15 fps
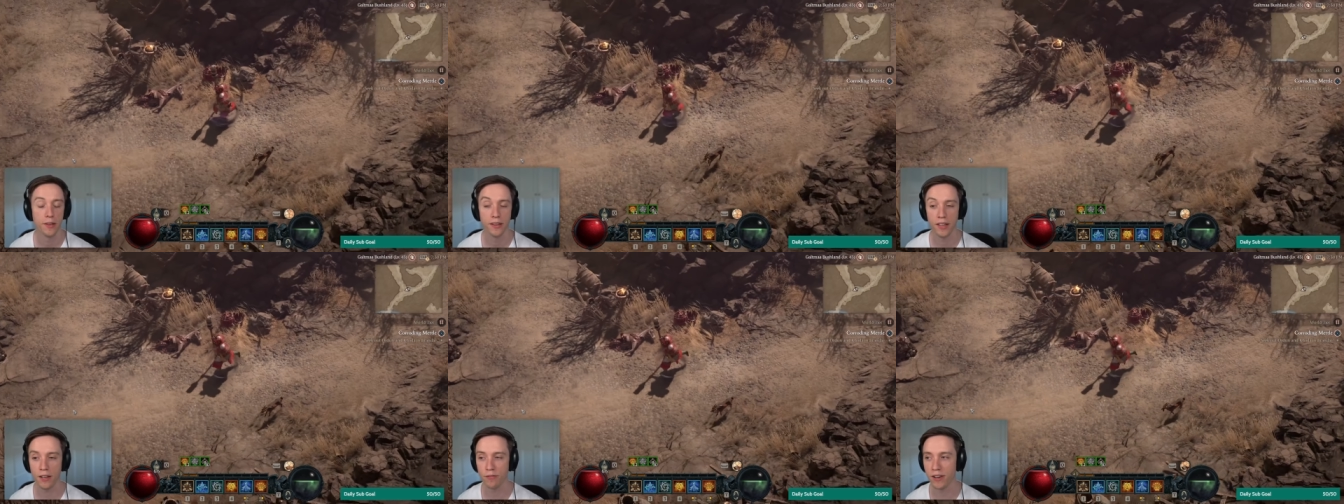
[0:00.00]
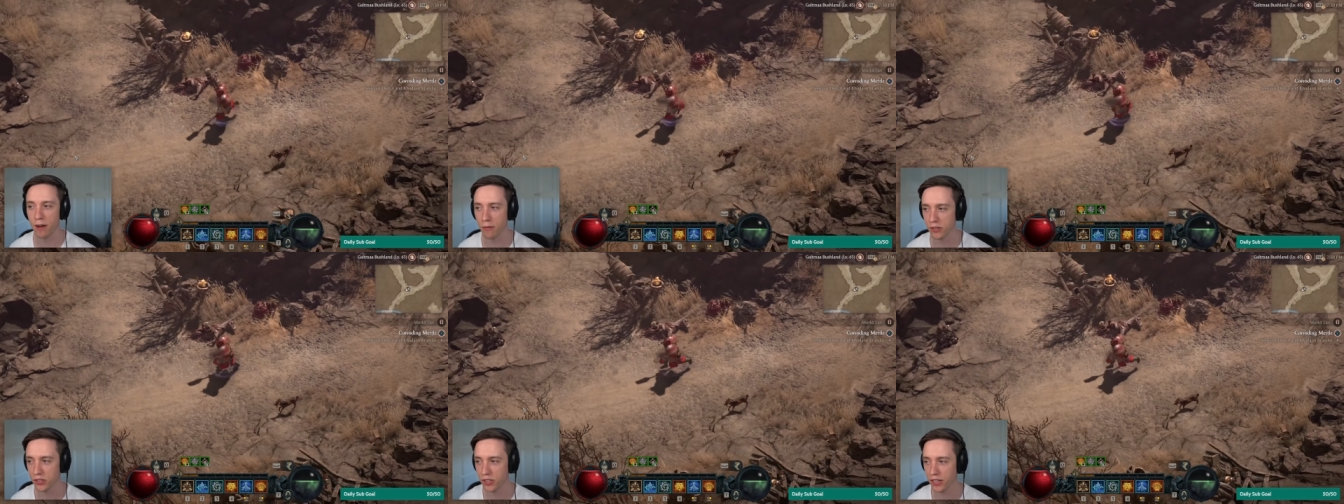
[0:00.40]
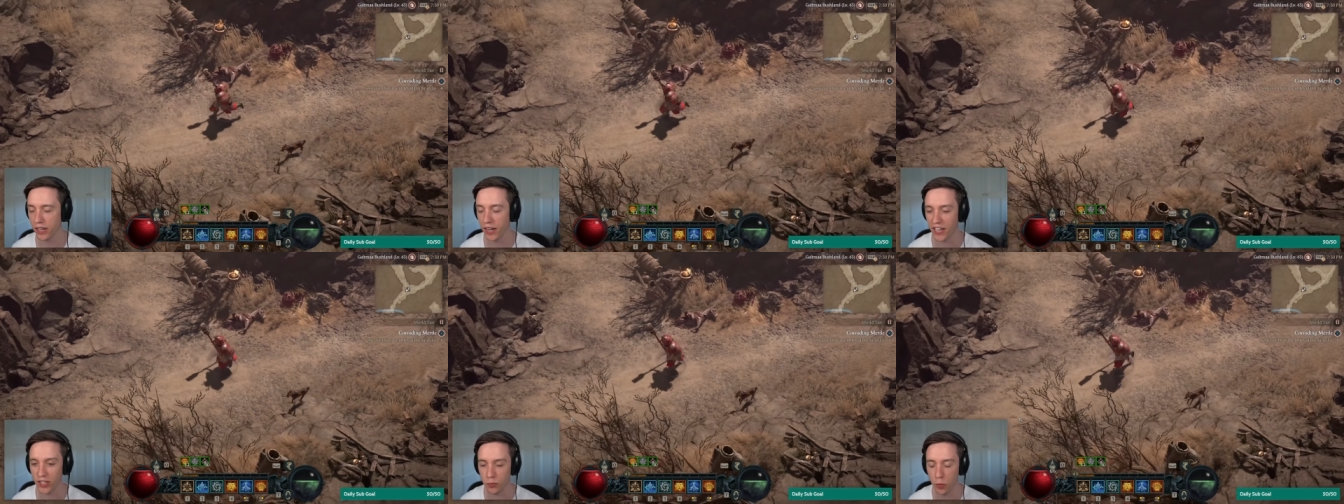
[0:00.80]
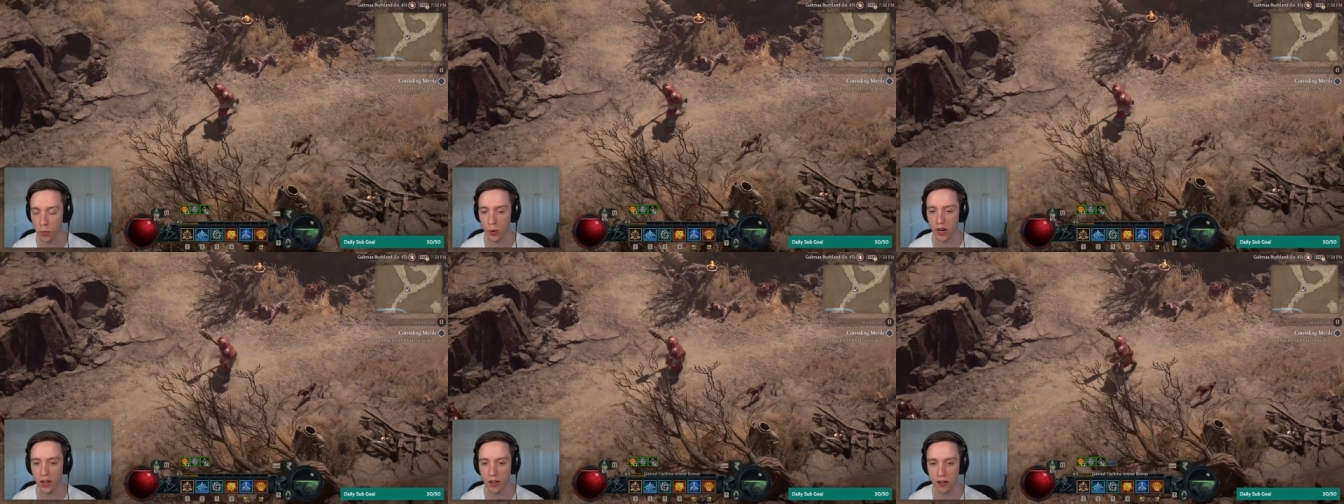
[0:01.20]
If that was the case, we
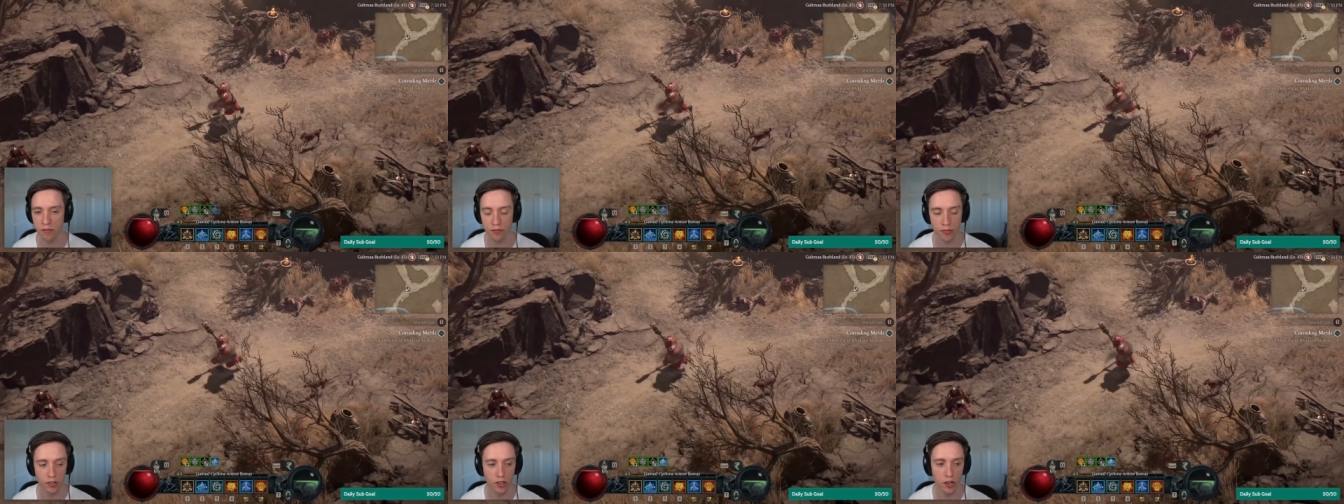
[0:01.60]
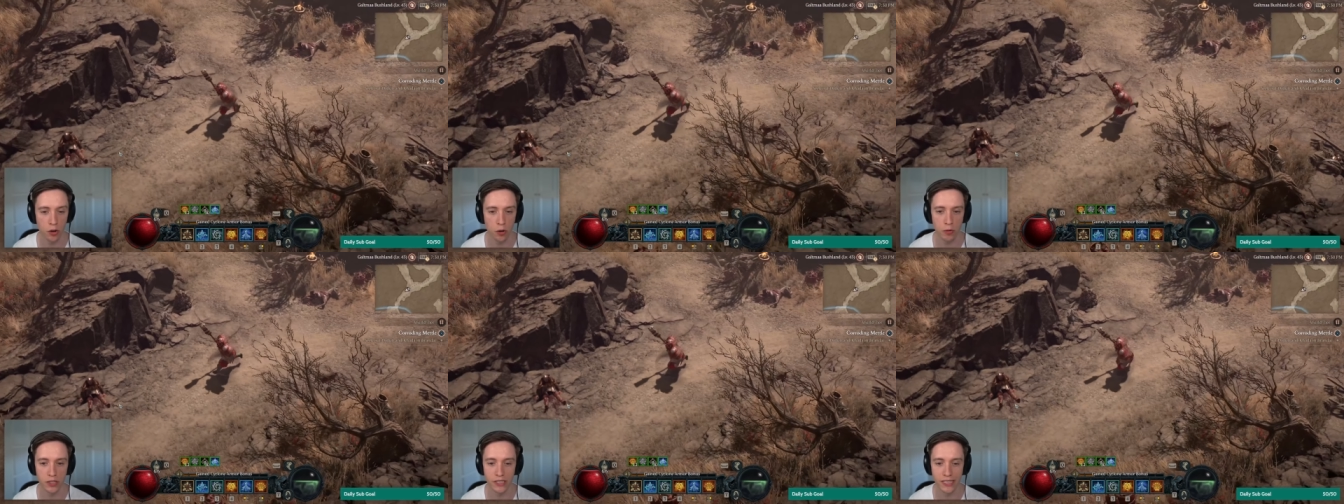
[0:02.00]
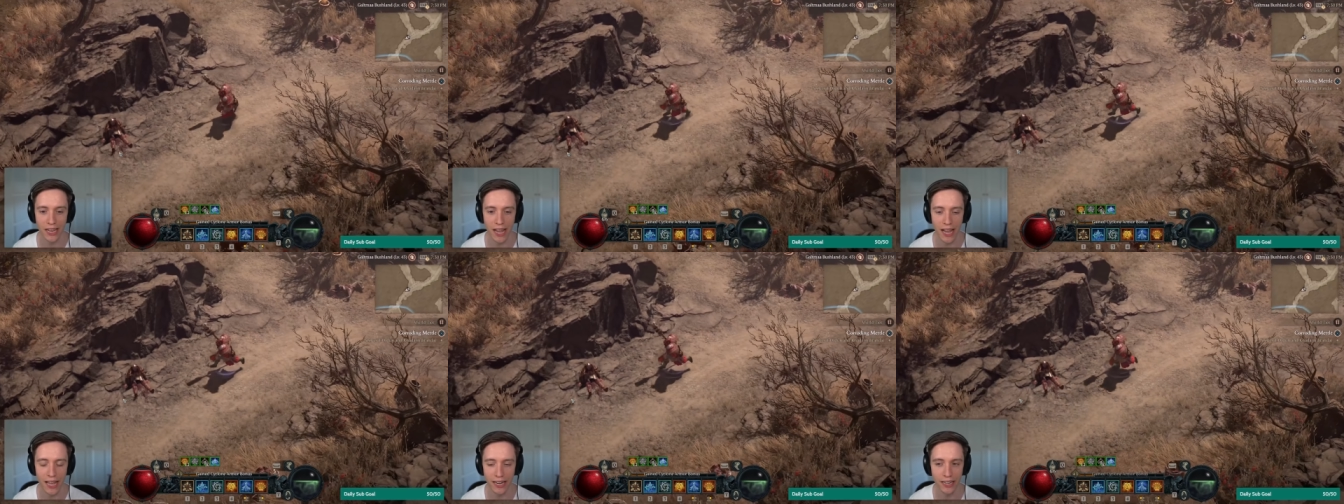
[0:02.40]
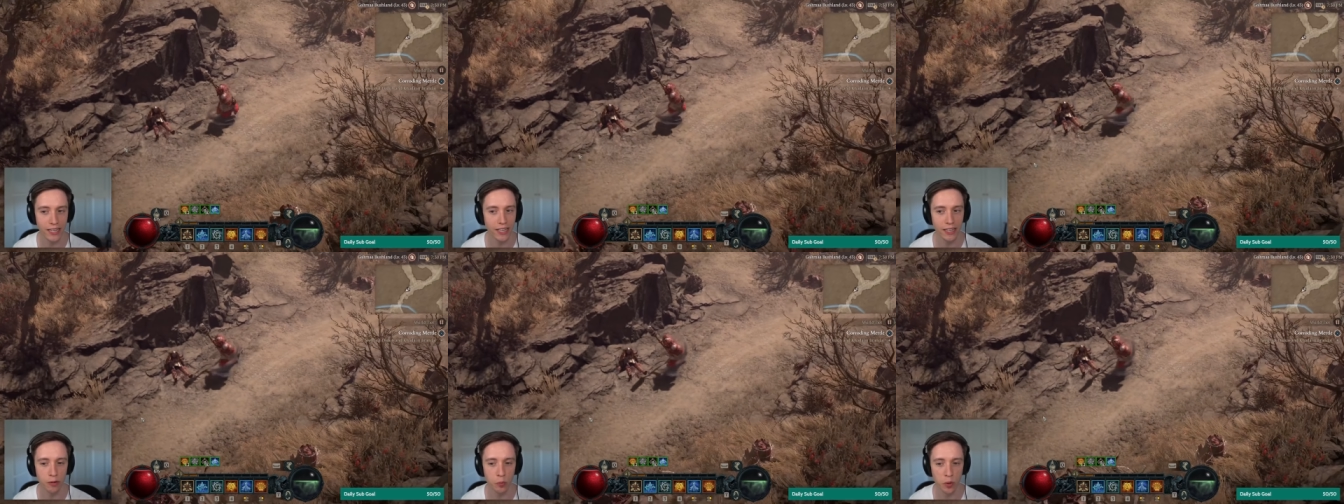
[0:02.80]
would have low
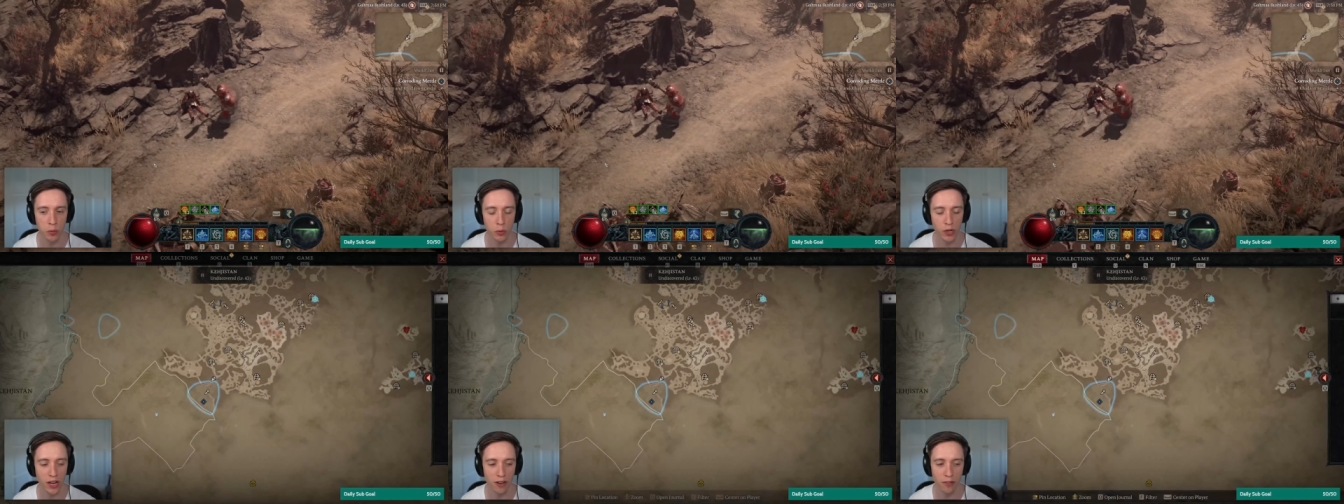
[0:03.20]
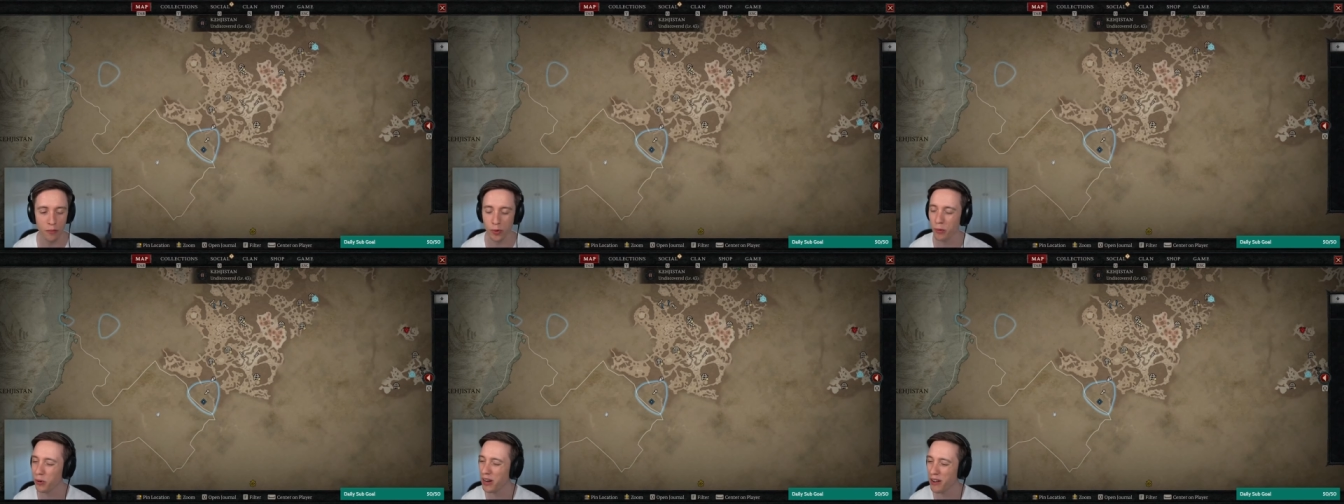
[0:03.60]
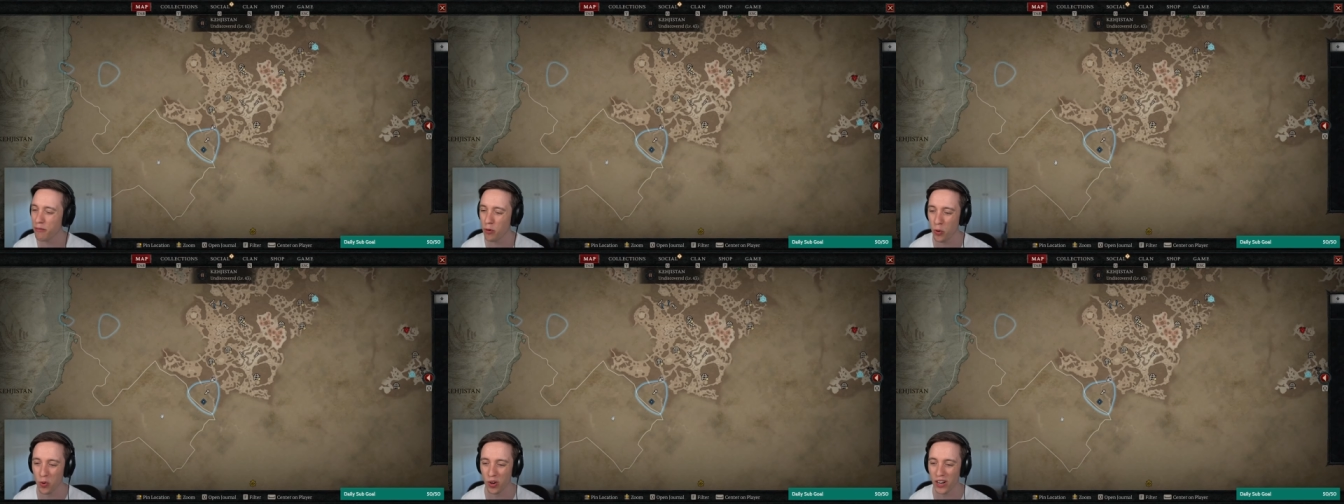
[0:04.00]
daddy. We would have we would have all